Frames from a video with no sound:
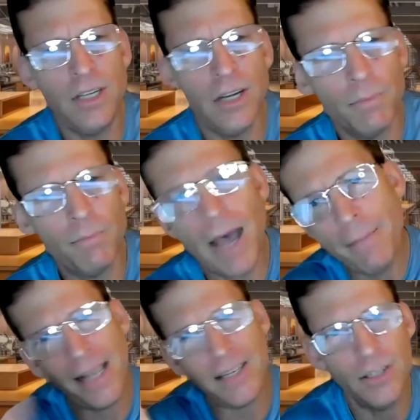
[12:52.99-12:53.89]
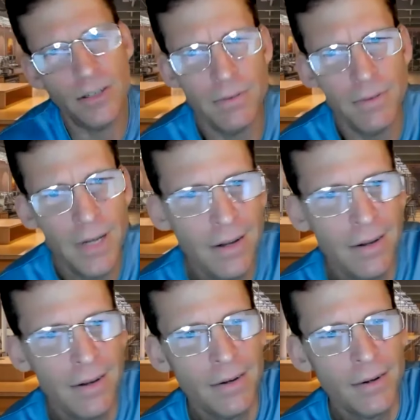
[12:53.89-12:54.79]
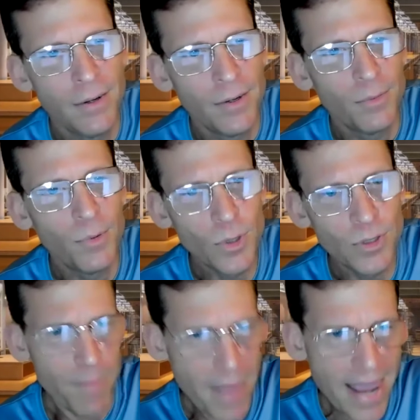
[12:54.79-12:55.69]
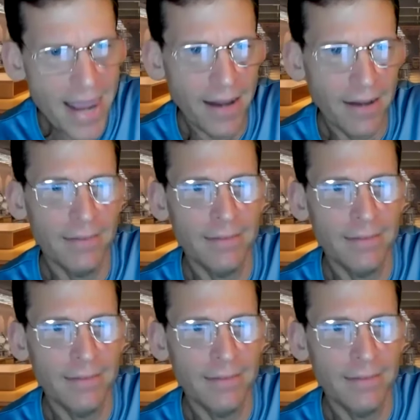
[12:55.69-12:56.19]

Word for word: you know bypass your rules for me